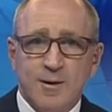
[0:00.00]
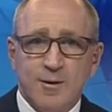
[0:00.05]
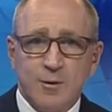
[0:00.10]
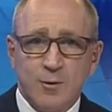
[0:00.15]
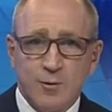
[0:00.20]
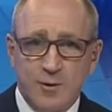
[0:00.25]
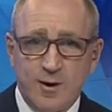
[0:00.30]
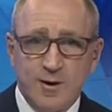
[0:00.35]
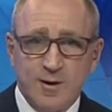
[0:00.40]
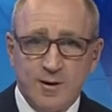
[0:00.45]

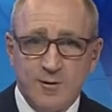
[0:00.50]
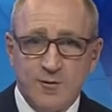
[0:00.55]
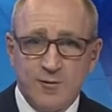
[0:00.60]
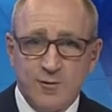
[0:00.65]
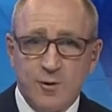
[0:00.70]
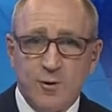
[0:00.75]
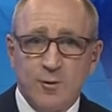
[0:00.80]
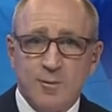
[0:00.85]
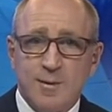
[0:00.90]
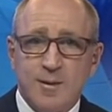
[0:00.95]
looking at
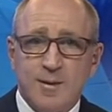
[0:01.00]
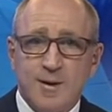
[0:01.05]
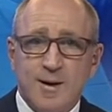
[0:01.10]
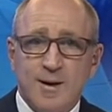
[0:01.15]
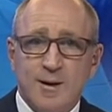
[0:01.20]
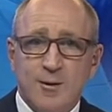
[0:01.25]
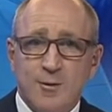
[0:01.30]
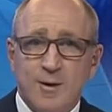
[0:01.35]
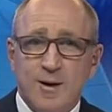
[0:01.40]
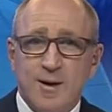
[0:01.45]
jobs
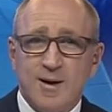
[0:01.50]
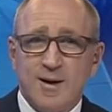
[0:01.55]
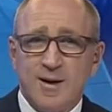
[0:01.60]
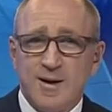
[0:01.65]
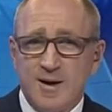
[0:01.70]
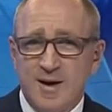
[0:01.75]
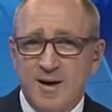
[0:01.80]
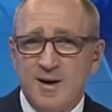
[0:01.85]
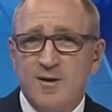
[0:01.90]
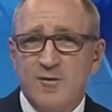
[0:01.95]
and looking
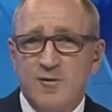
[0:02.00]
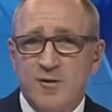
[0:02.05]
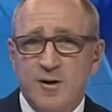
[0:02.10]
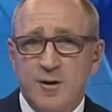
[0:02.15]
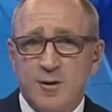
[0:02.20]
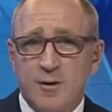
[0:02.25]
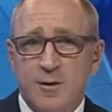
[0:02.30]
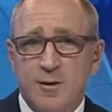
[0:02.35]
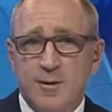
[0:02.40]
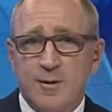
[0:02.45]
at energy
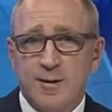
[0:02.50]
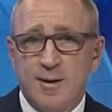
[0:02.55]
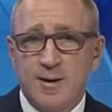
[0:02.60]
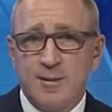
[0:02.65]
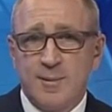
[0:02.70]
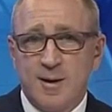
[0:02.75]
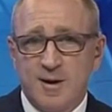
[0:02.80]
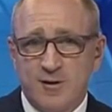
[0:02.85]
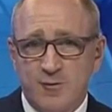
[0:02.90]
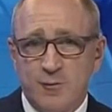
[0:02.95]
costs
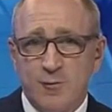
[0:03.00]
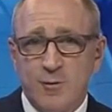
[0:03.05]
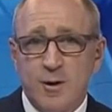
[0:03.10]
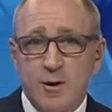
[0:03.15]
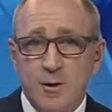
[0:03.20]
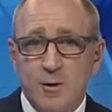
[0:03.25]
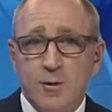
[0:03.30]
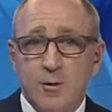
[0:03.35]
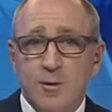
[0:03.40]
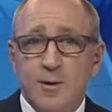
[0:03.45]
and make sure you're
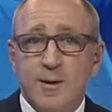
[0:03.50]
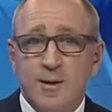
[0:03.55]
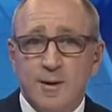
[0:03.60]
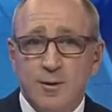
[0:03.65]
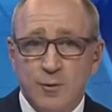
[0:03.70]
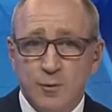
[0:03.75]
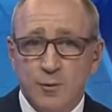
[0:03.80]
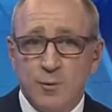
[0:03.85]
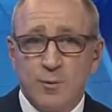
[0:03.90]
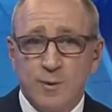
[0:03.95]
using
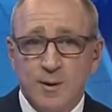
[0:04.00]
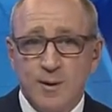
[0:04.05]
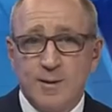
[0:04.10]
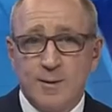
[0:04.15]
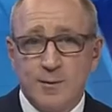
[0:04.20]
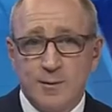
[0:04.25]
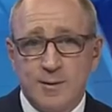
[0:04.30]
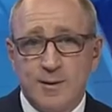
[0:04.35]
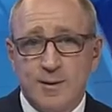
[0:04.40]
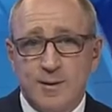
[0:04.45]
your
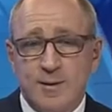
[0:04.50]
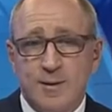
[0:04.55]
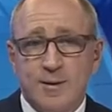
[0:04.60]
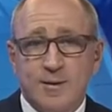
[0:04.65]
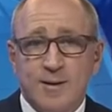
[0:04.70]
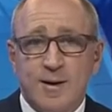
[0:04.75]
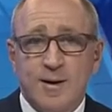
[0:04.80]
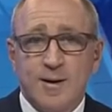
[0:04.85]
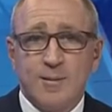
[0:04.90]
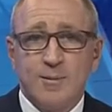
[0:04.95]
resources
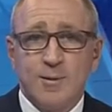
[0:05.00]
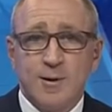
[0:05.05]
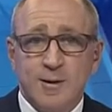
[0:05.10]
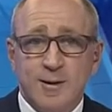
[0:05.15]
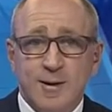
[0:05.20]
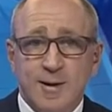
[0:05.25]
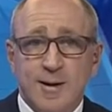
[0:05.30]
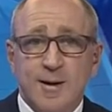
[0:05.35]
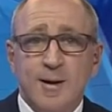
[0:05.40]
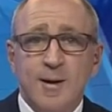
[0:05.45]
sustainably
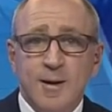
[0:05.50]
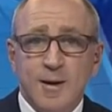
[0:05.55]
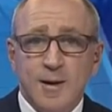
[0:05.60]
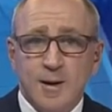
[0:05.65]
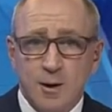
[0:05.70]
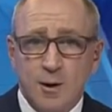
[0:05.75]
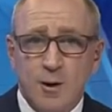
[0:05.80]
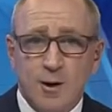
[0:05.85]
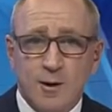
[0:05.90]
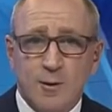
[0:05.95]
there,
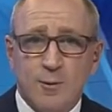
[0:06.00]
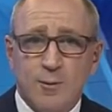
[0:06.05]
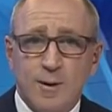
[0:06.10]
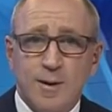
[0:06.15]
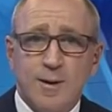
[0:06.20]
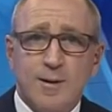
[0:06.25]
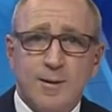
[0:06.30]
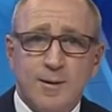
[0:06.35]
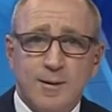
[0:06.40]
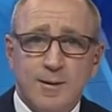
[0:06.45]
like
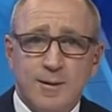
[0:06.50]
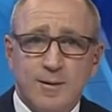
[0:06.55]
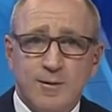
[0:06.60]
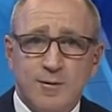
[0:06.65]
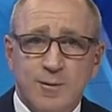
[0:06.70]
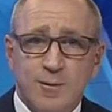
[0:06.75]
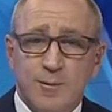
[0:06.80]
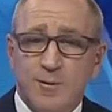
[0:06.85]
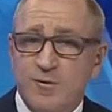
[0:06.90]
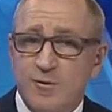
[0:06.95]
Queensland's
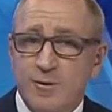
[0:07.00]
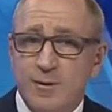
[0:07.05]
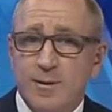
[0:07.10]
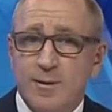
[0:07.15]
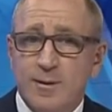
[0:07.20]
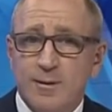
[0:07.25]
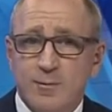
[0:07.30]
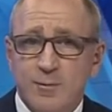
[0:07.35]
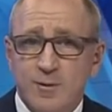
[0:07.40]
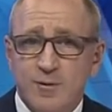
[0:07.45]
doing, which
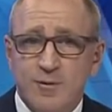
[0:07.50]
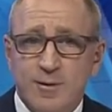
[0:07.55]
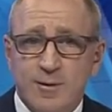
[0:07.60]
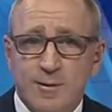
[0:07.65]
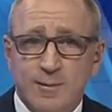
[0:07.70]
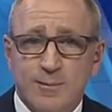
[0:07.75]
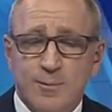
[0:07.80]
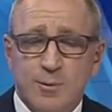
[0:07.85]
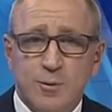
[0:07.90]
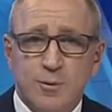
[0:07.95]
is
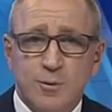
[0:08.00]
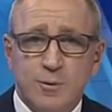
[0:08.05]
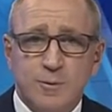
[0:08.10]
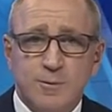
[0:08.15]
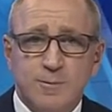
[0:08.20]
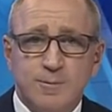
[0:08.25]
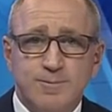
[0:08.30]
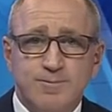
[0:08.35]
important.